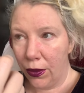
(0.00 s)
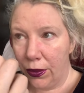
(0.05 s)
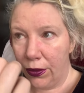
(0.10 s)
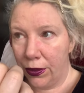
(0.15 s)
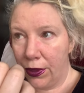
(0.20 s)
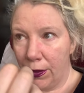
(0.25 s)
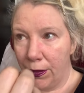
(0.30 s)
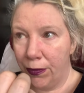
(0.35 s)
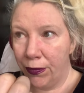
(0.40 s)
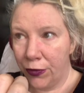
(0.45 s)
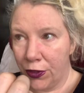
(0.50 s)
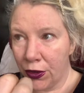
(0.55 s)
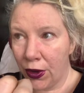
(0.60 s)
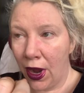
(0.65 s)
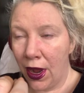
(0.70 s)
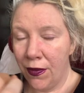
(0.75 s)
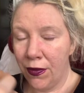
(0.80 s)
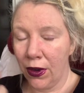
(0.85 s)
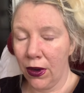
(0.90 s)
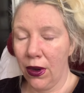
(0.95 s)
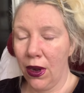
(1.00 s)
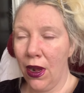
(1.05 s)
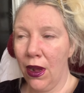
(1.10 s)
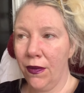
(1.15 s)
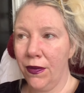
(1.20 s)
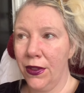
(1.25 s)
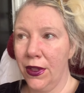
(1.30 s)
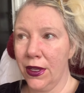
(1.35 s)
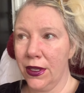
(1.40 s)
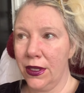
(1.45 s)
the driver
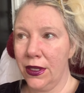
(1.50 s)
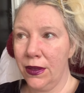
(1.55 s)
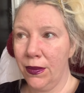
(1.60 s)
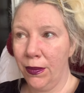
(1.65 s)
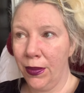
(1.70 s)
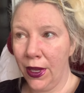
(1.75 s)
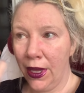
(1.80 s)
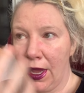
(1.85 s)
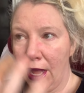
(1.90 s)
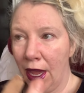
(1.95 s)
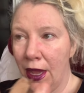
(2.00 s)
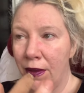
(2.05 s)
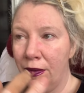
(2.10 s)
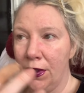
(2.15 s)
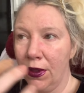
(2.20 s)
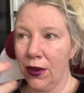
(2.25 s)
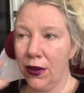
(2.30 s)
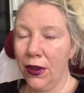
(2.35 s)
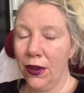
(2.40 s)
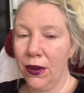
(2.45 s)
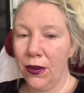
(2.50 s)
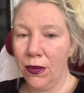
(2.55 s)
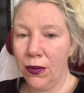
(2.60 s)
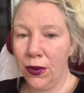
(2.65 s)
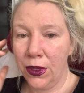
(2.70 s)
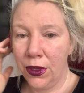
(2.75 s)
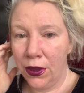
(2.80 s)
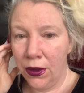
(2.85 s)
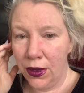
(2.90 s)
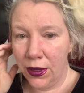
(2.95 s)
of this behavior, dude.
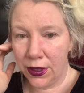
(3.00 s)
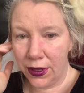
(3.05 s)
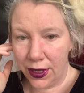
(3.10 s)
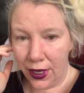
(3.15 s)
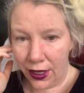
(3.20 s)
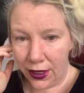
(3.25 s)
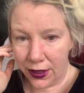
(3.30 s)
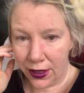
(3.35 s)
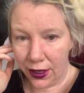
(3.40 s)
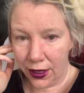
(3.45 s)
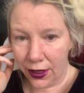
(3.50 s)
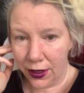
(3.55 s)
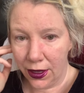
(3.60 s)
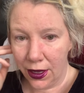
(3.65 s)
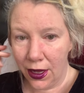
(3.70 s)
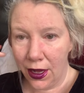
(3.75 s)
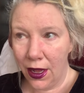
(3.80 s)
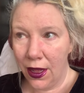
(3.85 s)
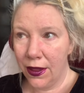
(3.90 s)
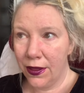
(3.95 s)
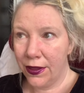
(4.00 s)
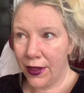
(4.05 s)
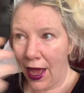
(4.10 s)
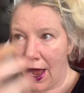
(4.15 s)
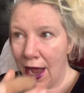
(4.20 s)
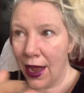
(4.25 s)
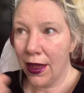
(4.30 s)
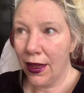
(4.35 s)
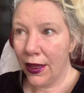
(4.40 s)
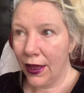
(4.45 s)
When you're addicted,
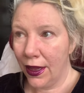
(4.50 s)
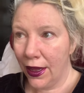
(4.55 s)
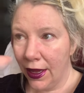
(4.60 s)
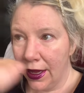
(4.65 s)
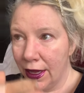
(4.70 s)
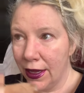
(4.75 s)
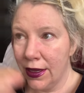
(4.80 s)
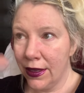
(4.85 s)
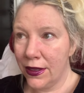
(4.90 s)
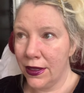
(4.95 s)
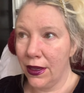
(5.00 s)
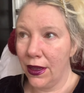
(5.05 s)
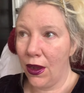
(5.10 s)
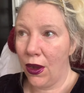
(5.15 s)
that is